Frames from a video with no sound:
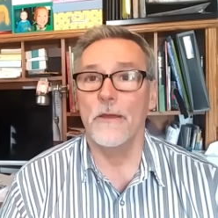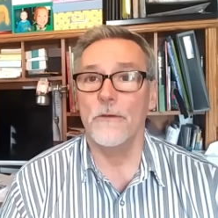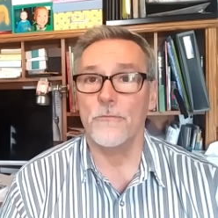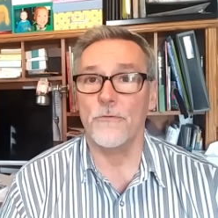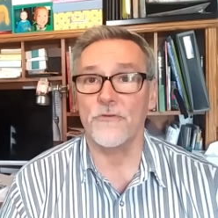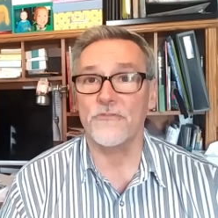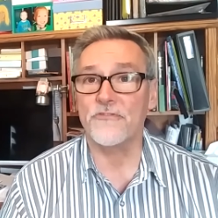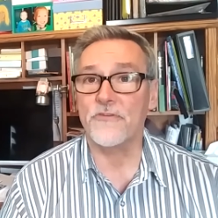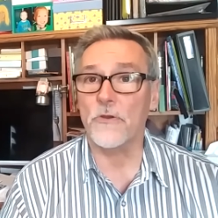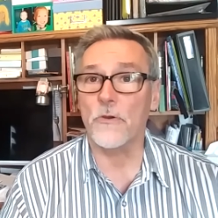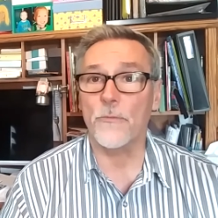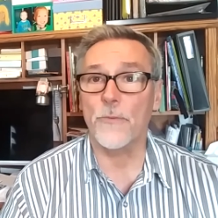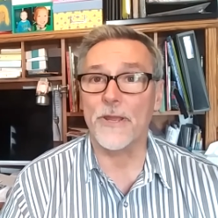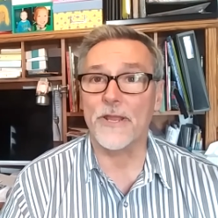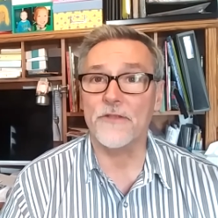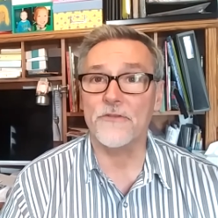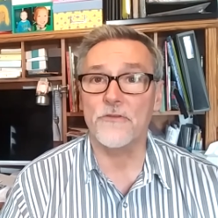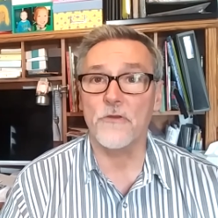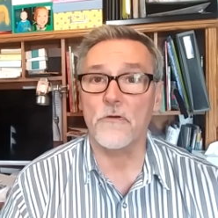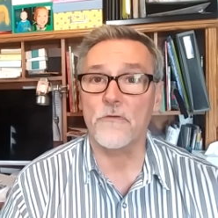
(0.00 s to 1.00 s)
We'll see what we
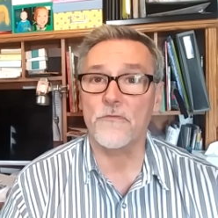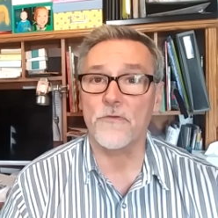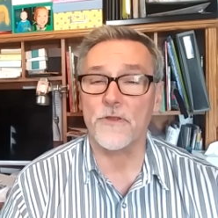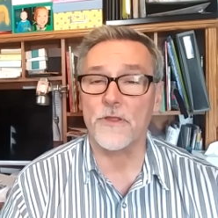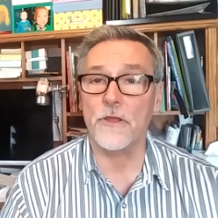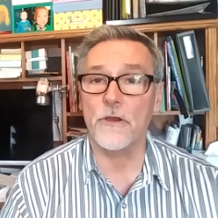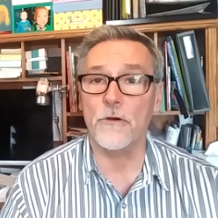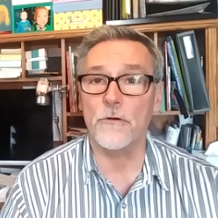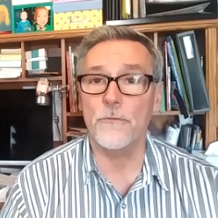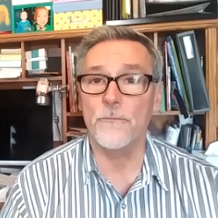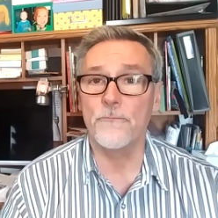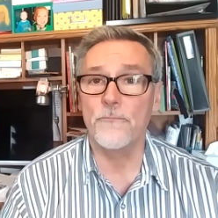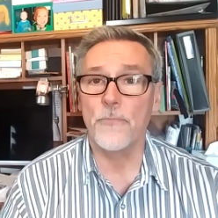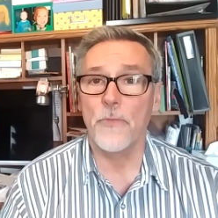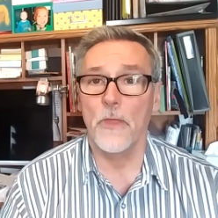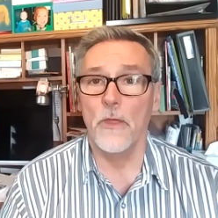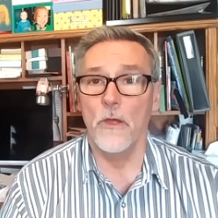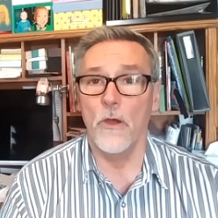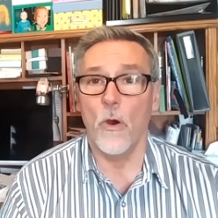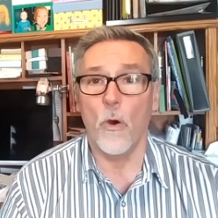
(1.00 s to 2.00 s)
can do for you.
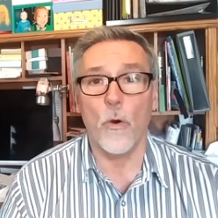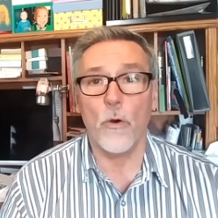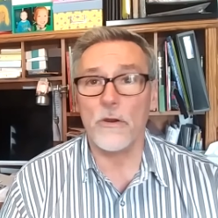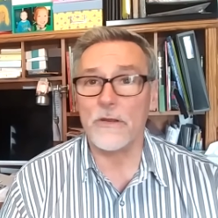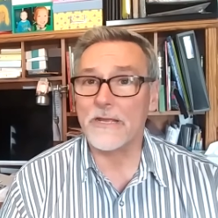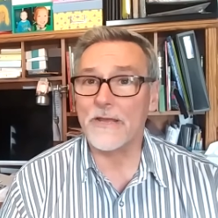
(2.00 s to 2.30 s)
Or